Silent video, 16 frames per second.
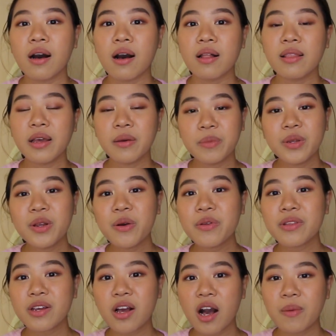Let me know
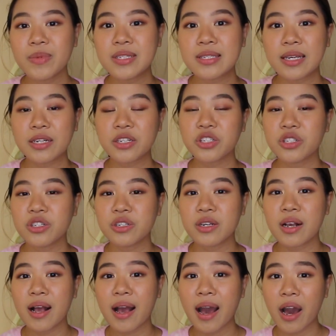in the comment section
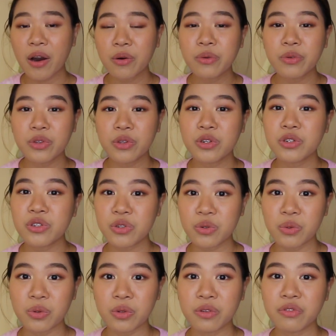how your
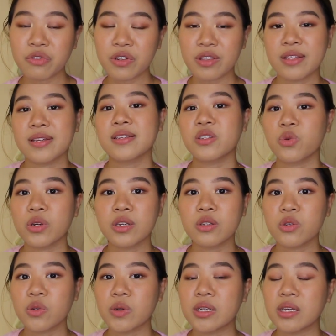school for this
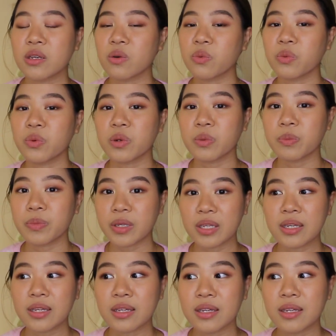2020 will
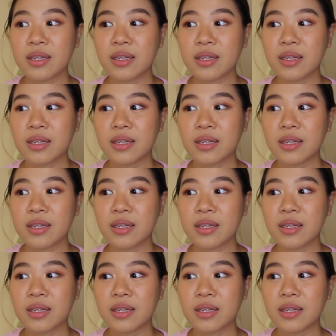be.